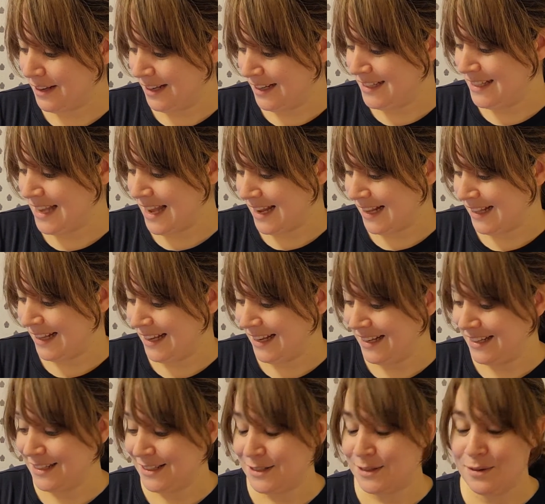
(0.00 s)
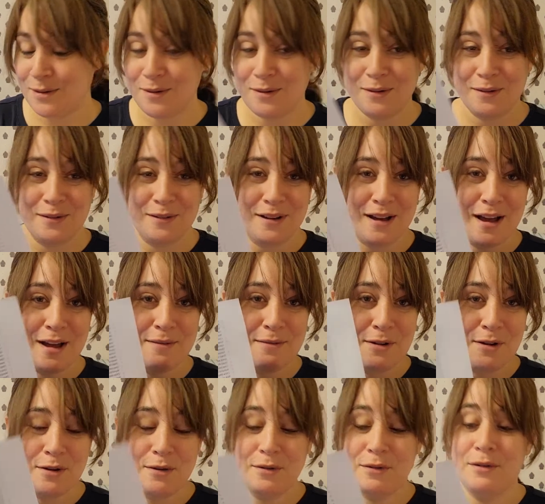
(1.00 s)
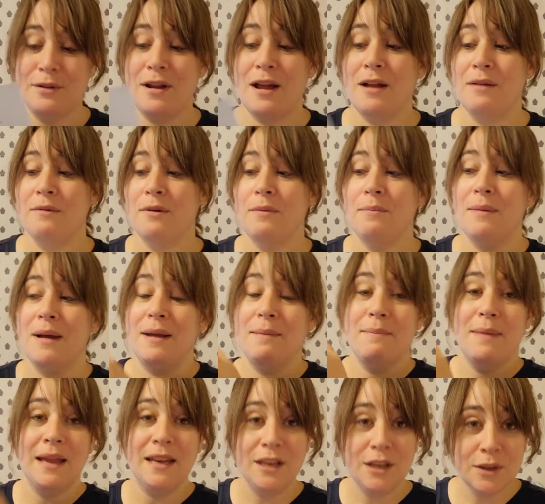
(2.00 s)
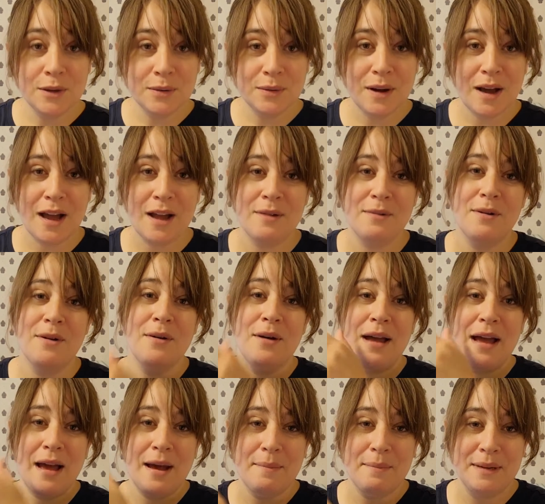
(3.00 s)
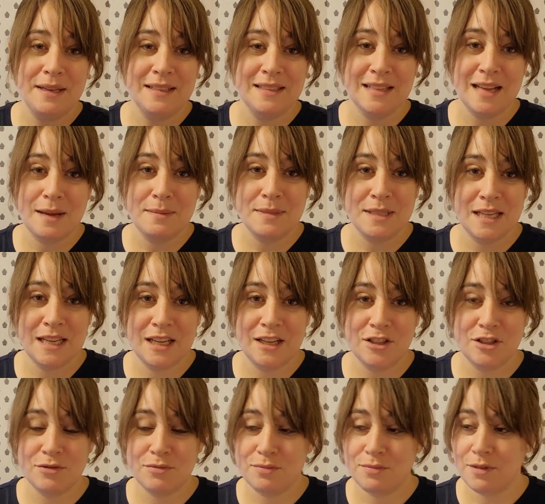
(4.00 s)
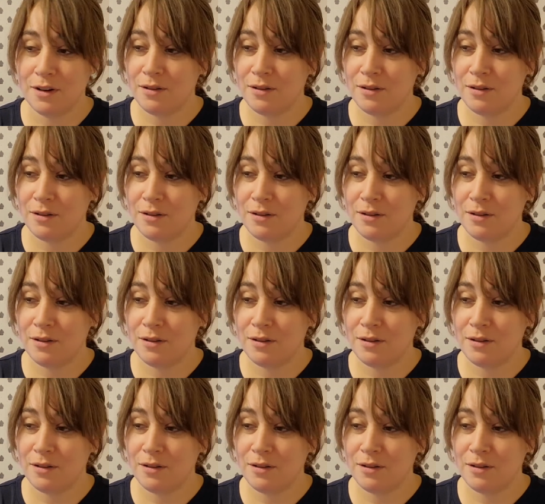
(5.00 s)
exactly. So I wrote my menu. I wrote how many times each,